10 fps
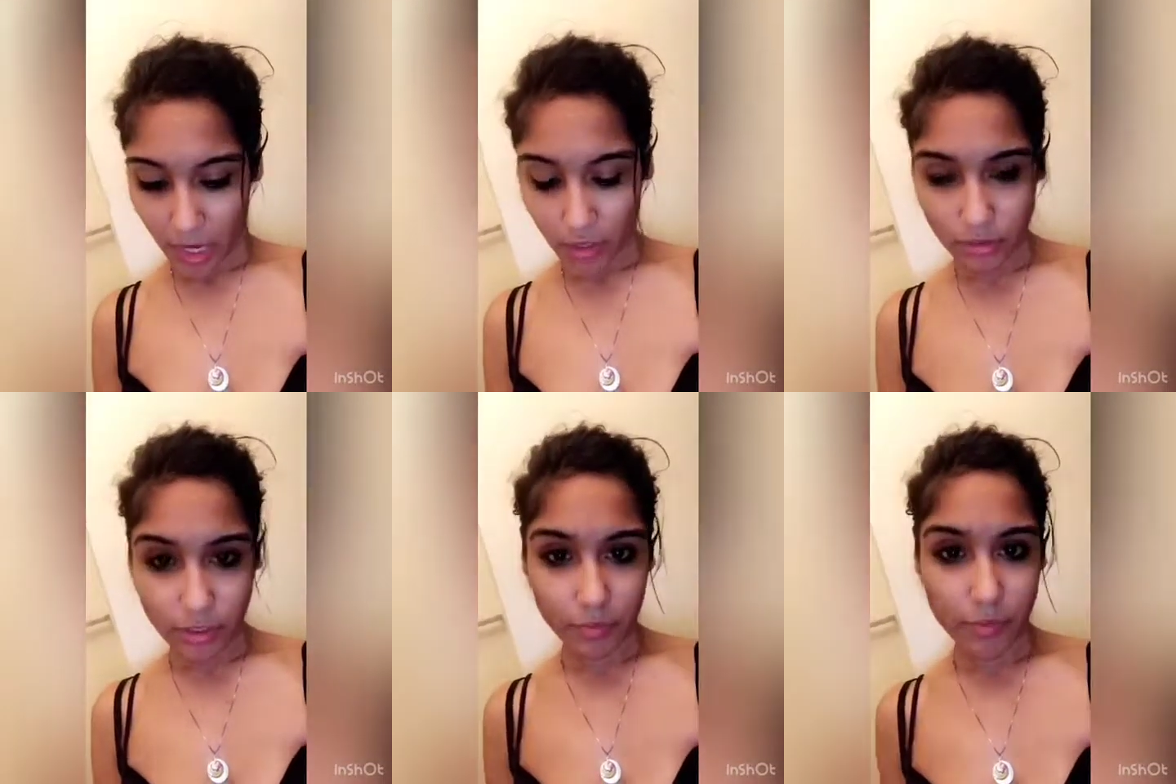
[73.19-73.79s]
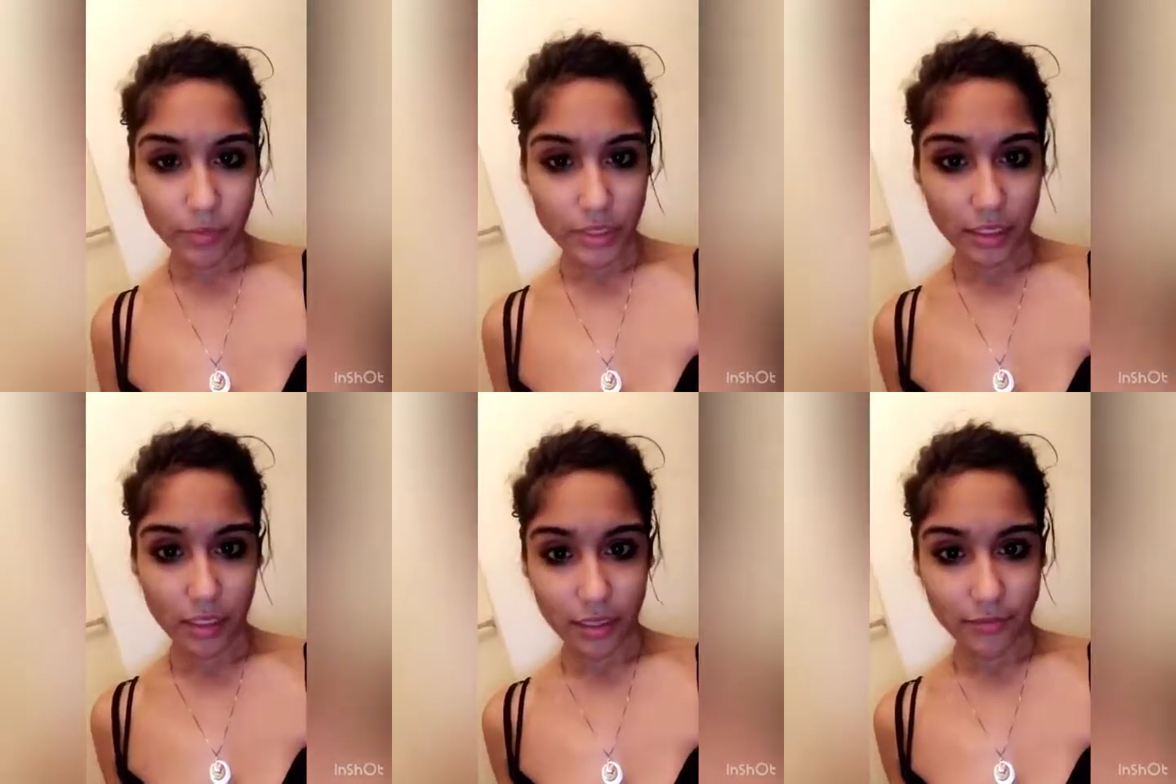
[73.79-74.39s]
I know some people
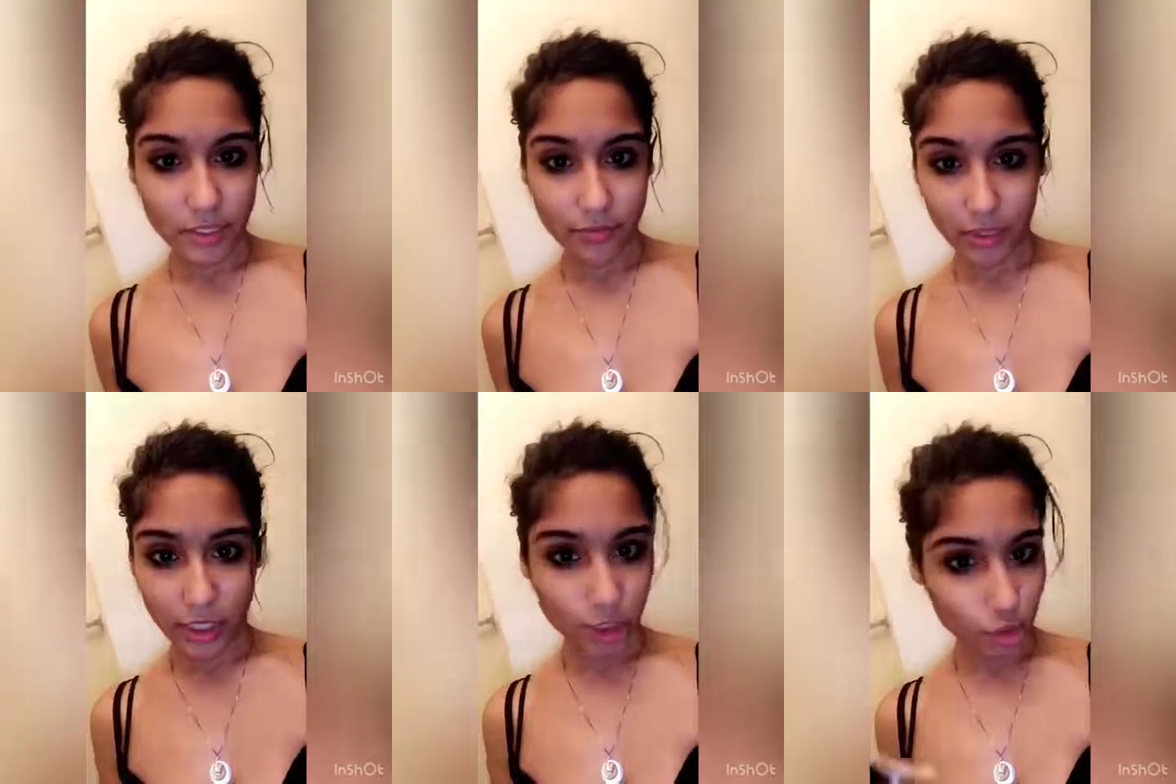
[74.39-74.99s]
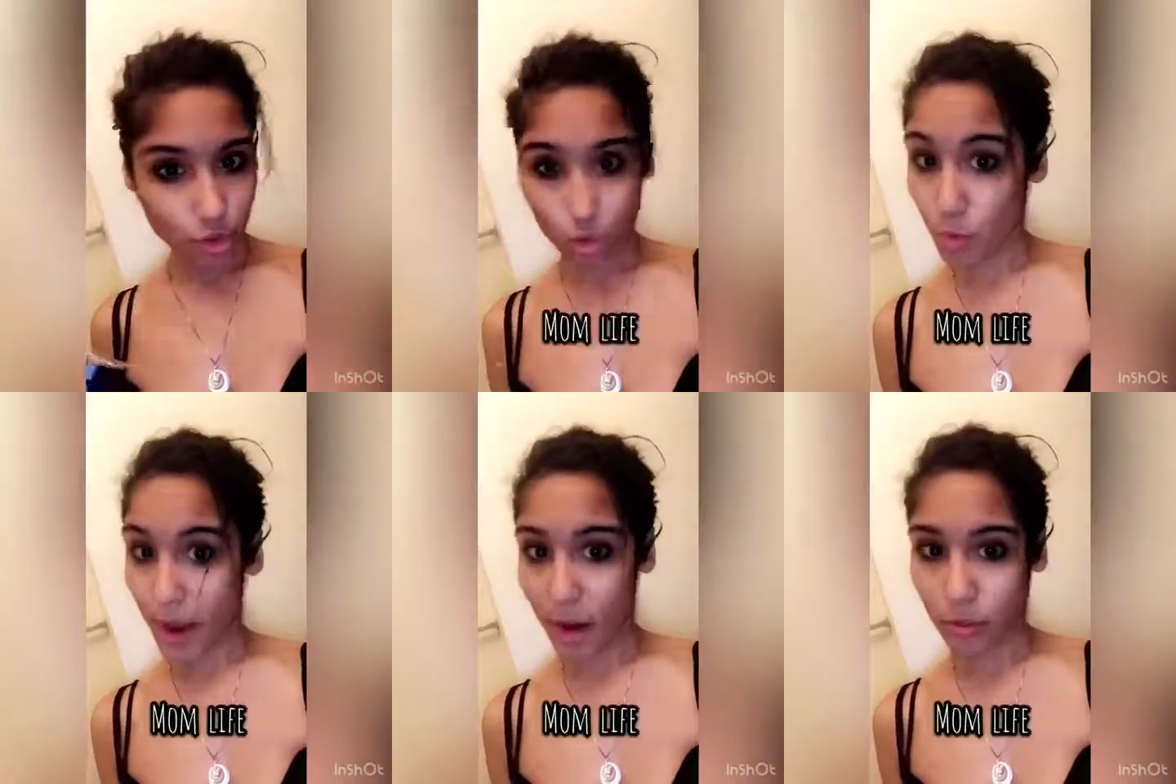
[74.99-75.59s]
said they left it in for like
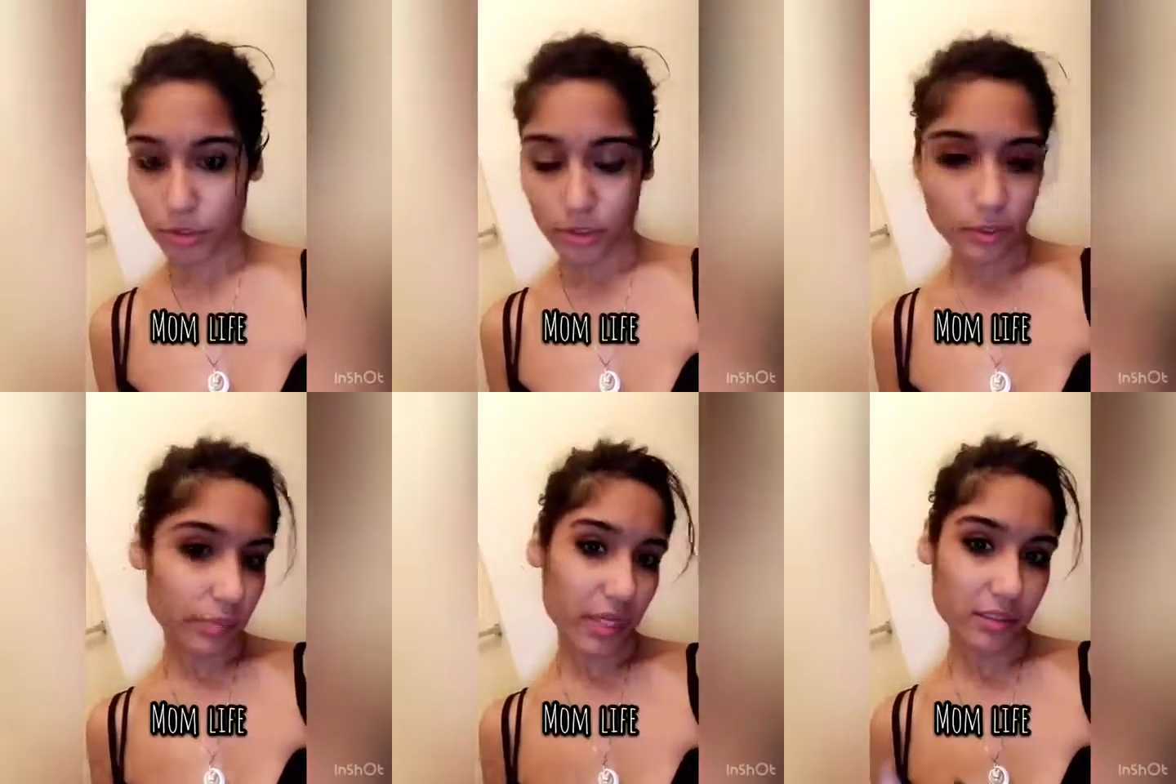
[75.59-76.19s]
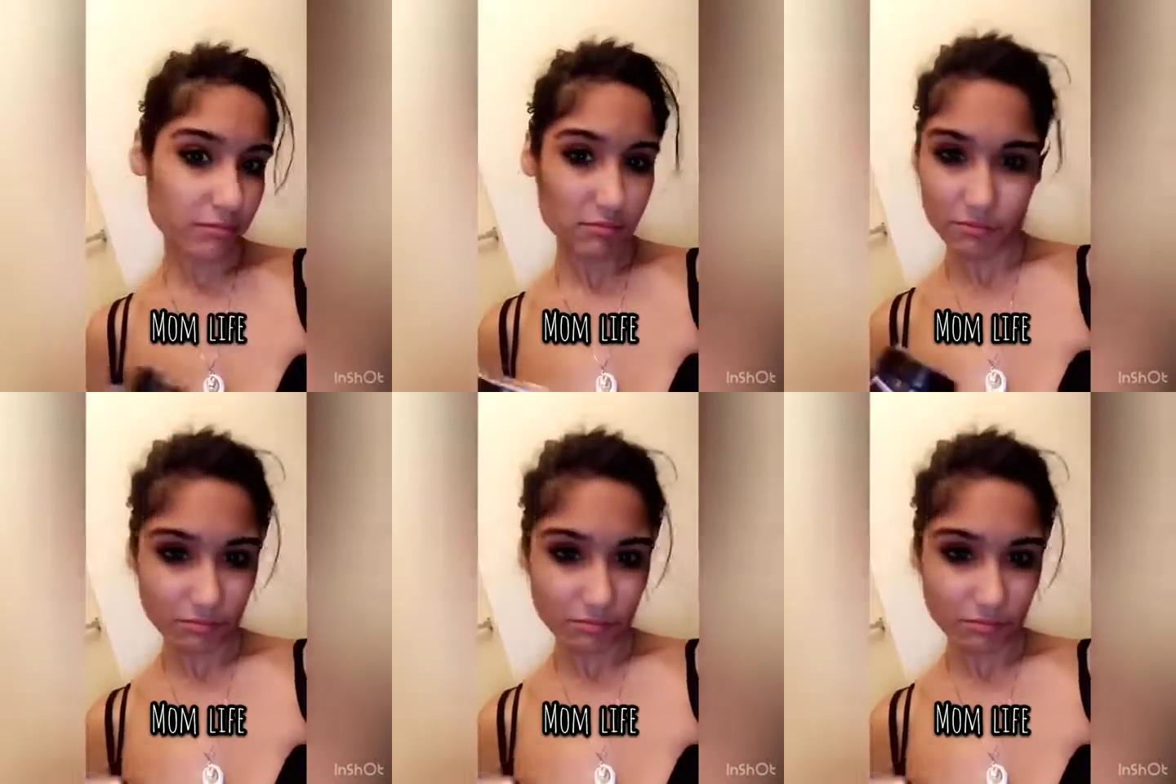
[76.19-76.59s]
2 hours, but